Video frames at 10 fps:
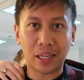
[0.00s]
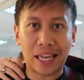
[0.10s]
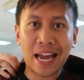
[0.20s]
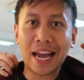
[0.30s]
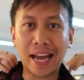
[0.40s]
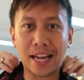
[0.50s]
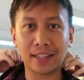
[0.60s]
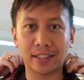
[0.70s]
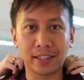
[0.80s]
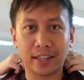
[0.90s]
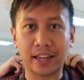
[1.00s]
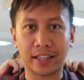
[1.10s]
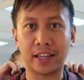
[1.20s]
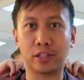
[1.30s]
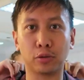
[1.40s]
Plaid!
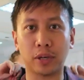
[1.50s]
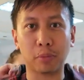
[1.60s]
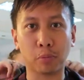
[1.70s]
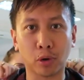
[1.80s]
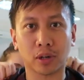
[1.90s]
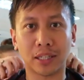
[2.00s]
Can you get more